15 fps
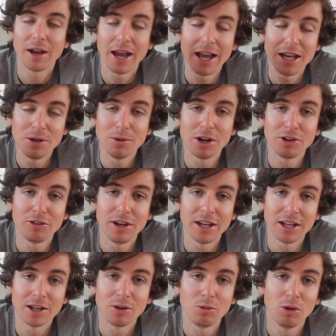Anyone
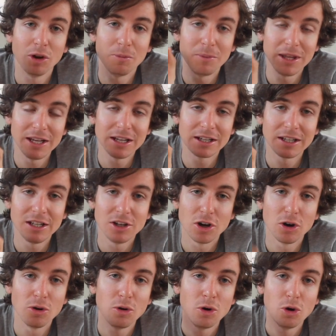reading will immediately
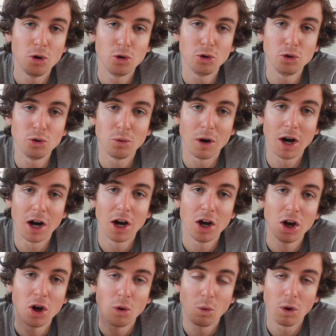know who you
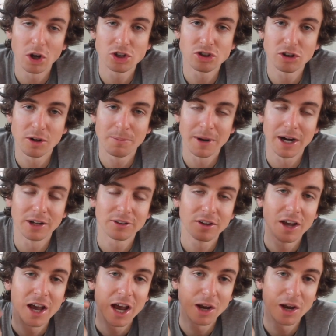are, what you're about,